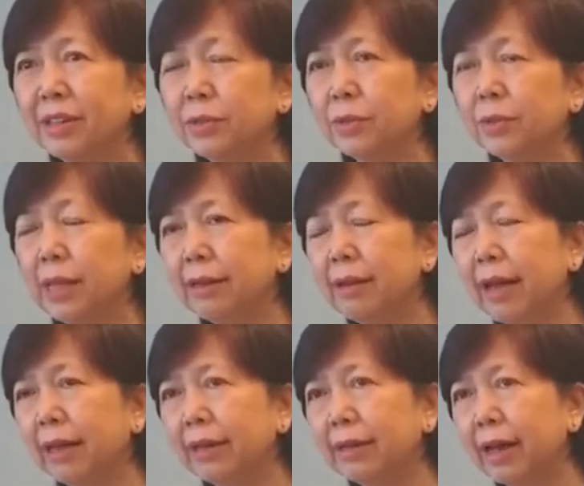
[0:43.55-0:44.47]
So
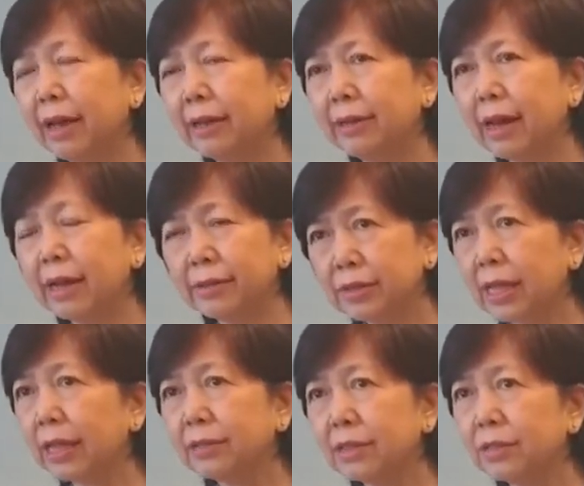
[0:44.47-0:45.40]
then I
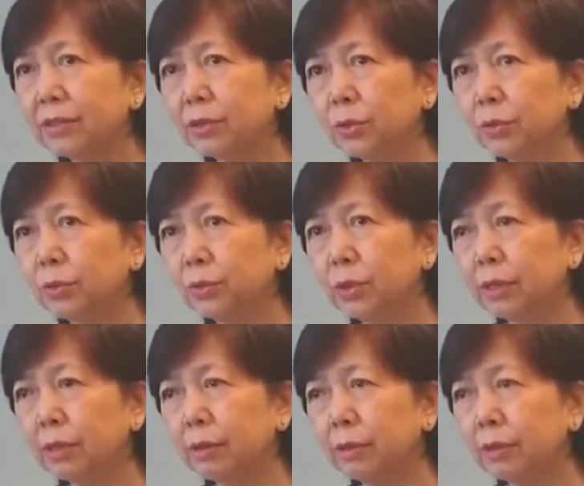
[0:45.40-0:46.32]
started to
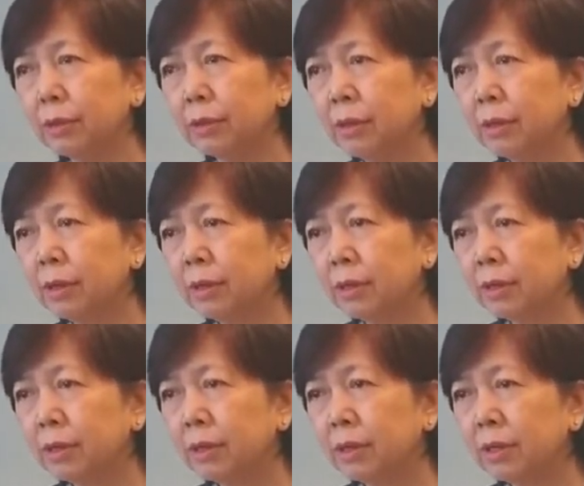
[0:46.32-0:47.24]

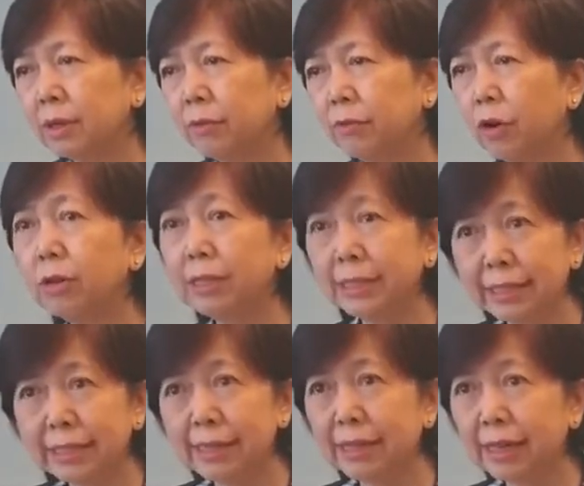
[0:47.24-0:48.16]

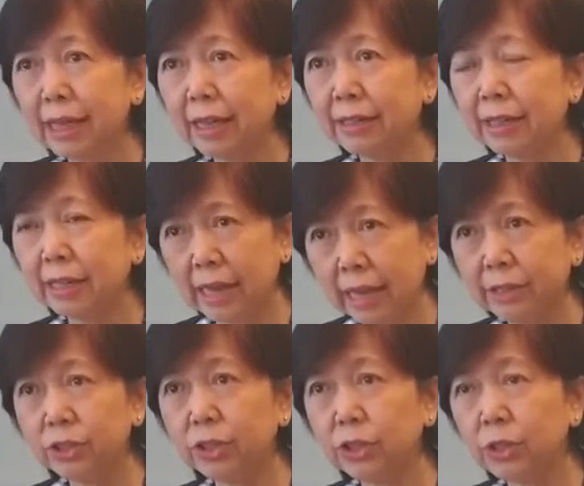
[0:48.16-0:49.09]
volunteer at an
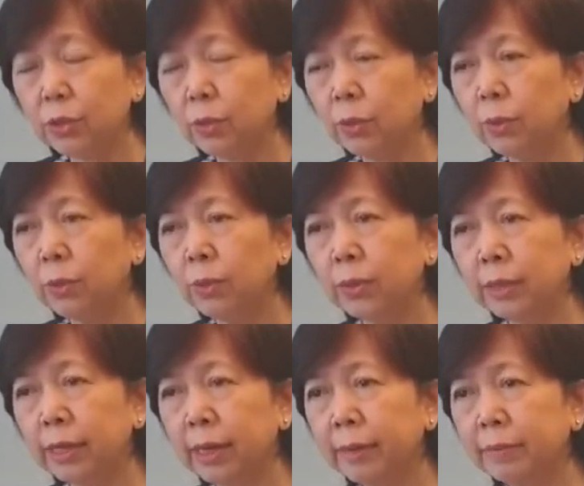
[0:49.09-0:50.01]
NGO,
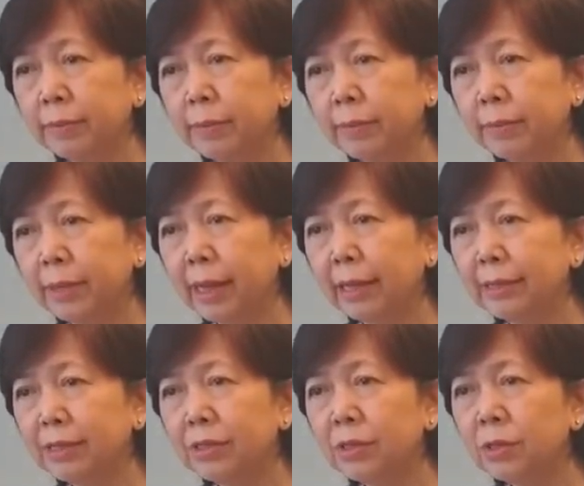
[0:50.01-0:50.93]
yeah. But I
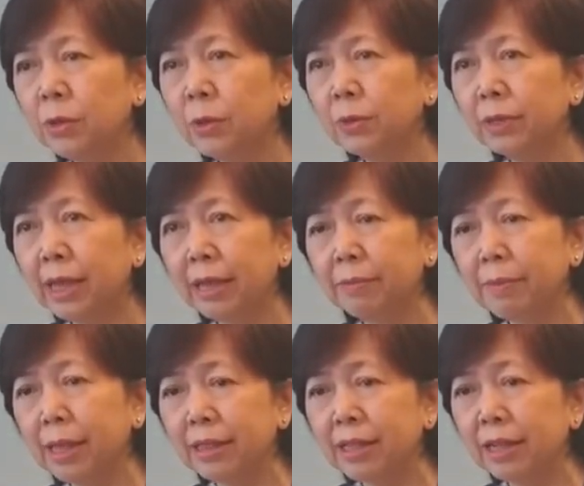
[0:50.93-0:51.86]
didn't know that
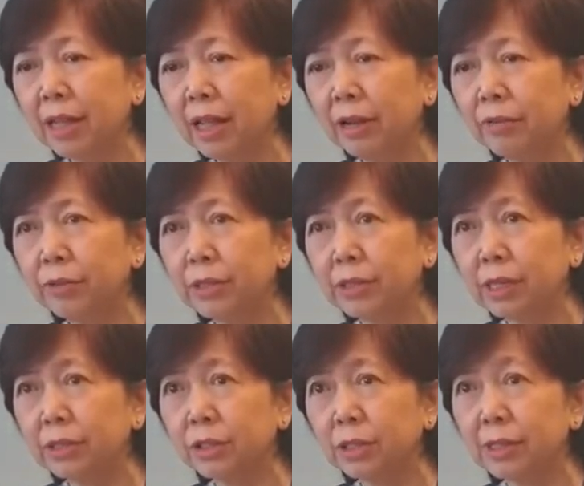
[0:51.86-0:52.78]
mental health was
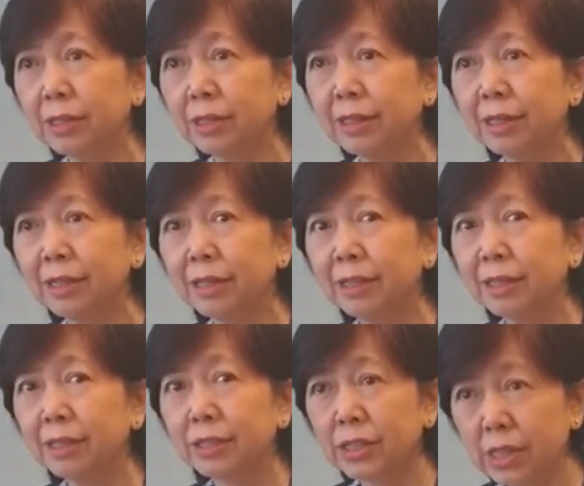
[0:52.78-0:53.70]
such a
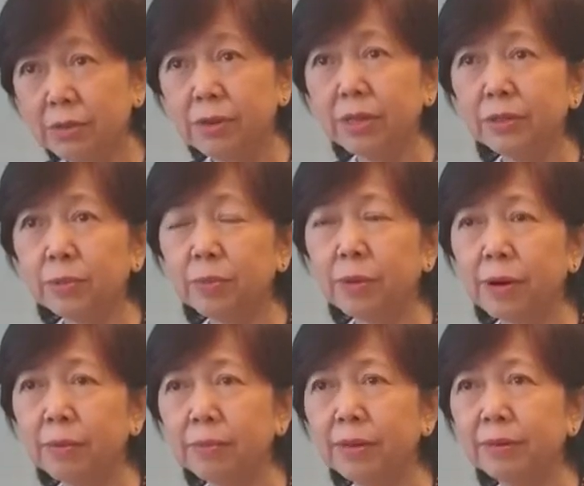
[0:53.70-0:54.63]
serious
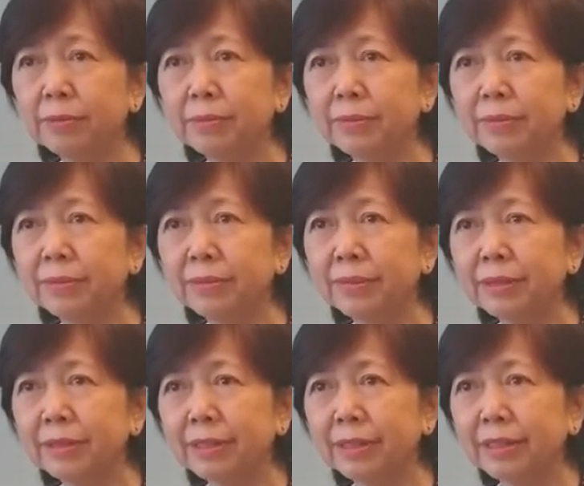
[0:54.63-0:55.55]
problem,
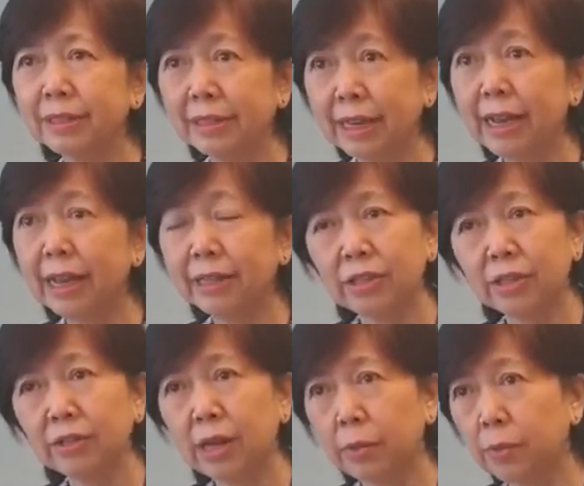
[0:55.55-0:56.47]
yeah,
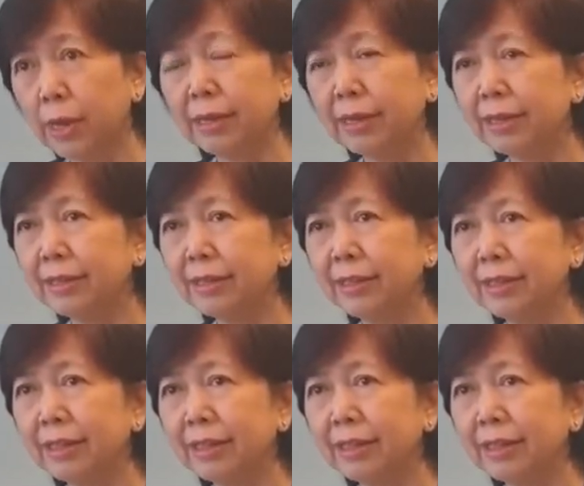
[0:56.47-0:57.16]
until I went in.